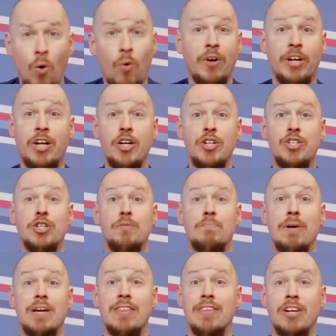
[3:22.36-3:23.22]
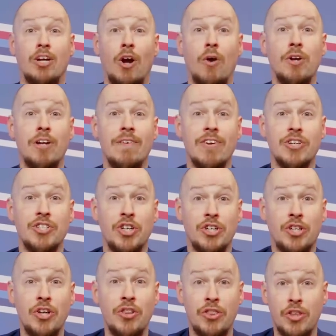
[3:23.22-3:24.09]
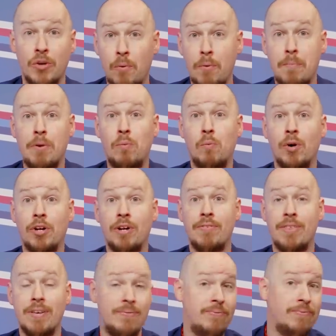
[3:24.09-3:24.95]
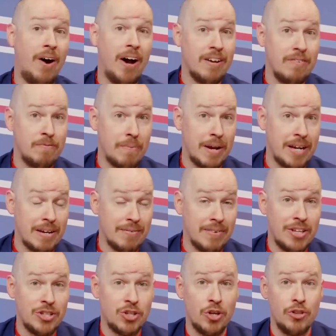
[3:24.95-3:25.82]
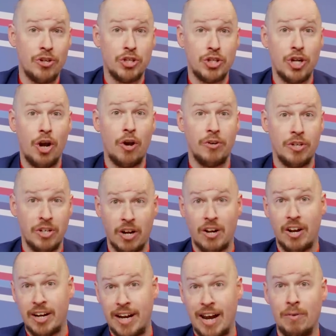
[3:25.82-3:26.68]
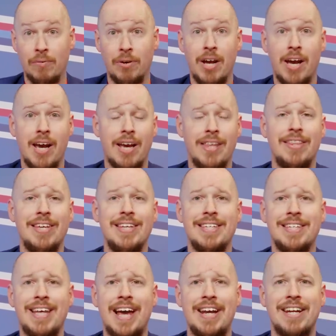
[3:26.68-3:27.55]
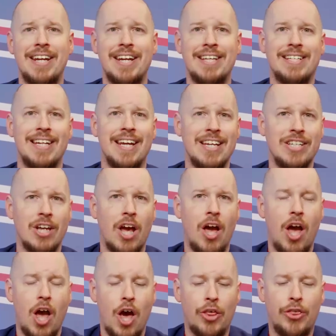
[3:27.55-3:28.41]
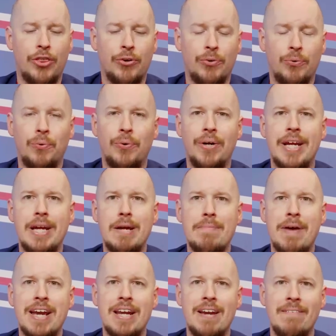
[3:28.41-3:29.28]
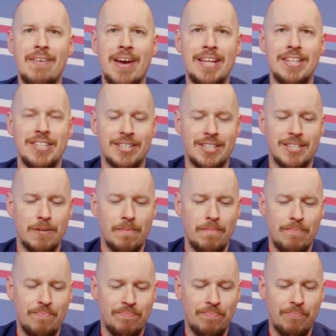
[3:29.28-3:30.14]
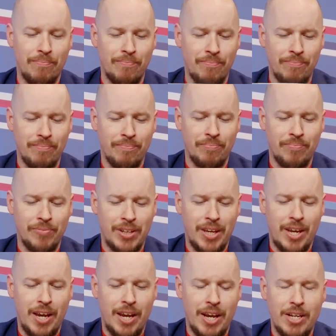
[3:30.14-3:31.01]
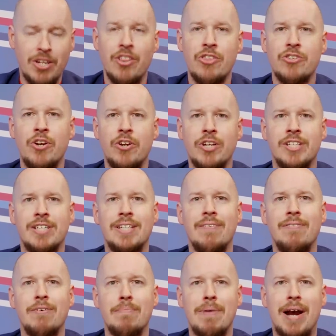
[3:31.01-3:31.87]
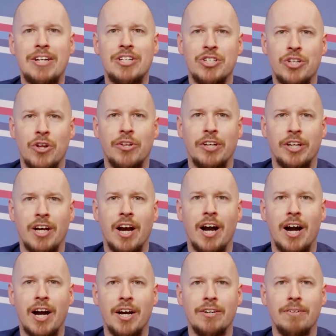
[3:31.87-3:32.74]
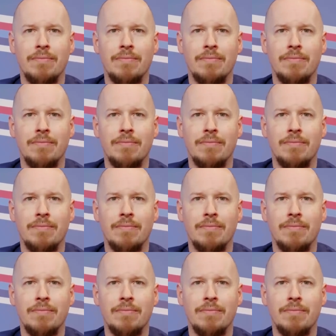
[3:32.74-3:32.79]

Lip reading: Or it could just be that Cody versus Gunther will be one of the 5 main events on the show. You know, like how this Saturday sees 3 main events. You know, there's only 7 matches on the card.